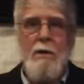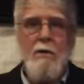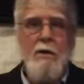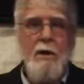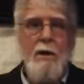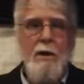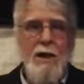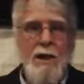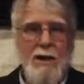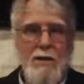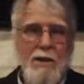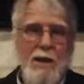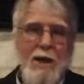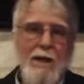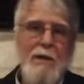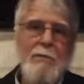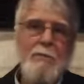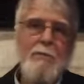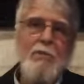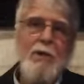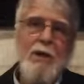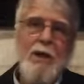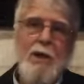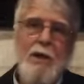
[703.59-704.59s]
So
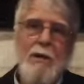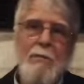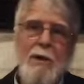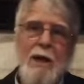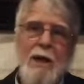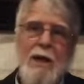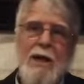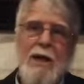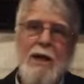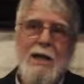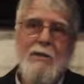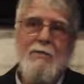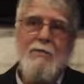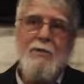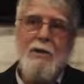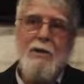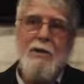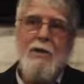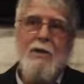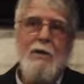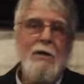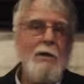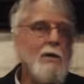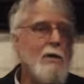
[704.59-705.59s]
bringing it back
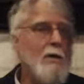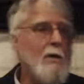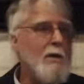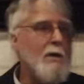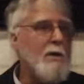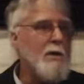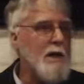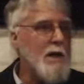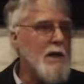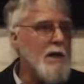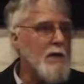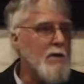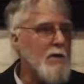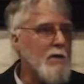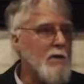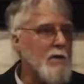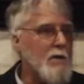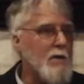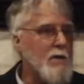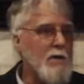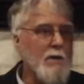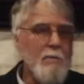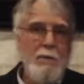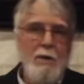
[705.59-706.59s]
even nearer
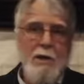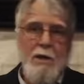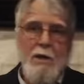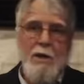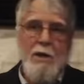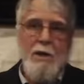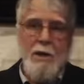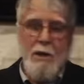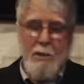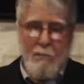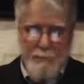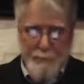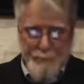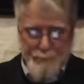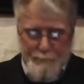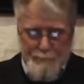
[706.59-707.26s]
to the beginning,